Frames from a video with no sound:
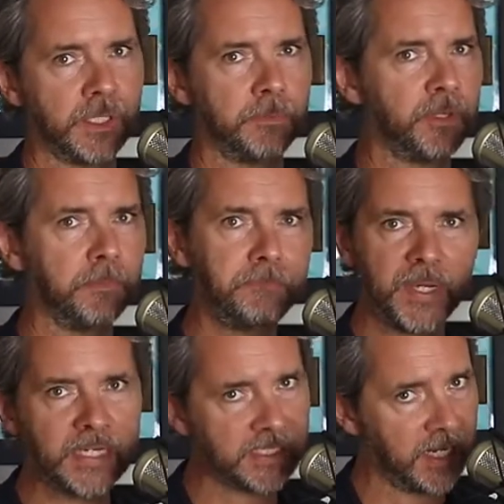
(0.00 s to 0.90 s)
some of the
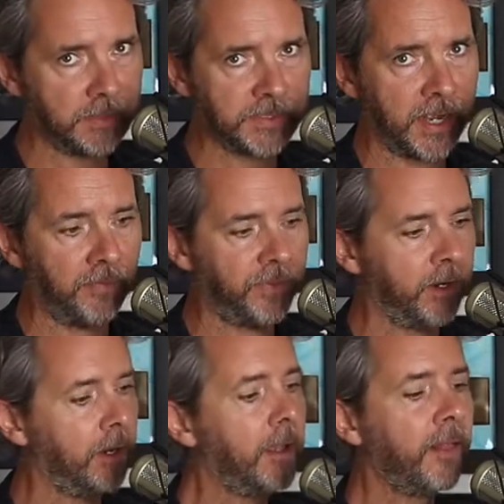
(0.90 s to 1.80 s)
biggest names out there.